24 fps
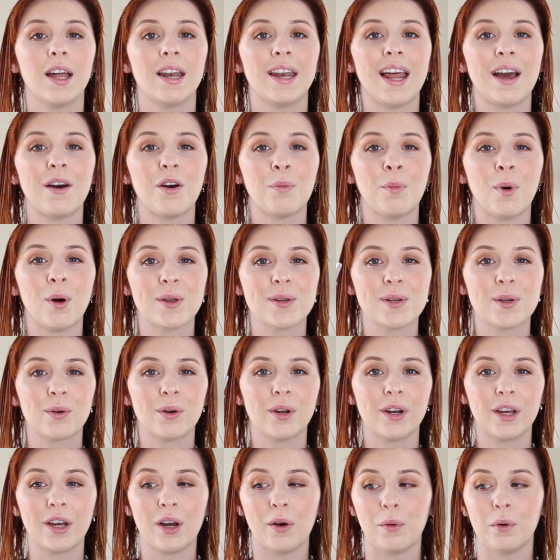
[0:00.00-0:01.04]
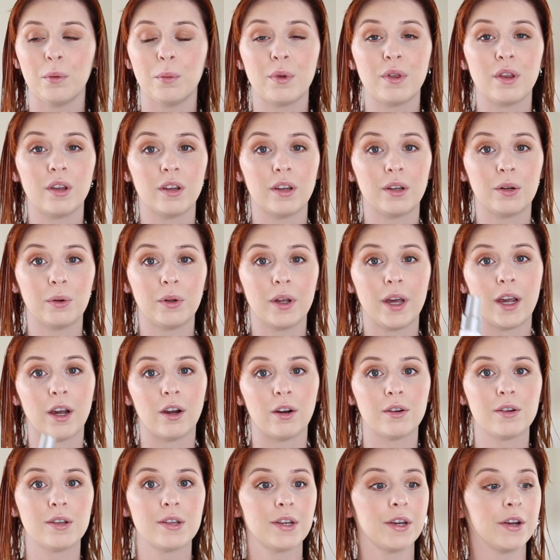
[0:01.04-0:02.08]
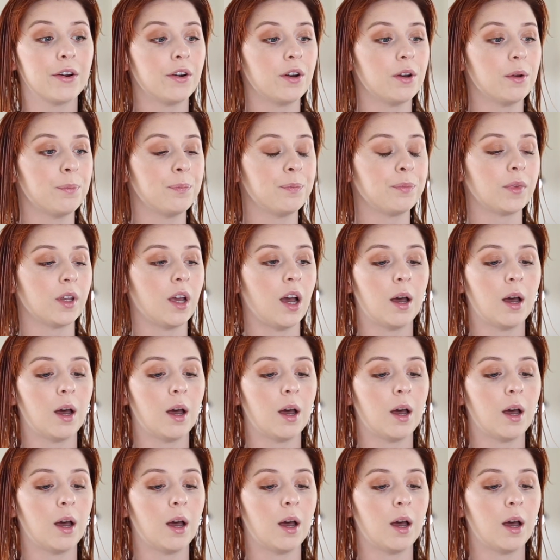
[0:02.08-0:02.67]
Now I'm also going to go in with a little hair serum.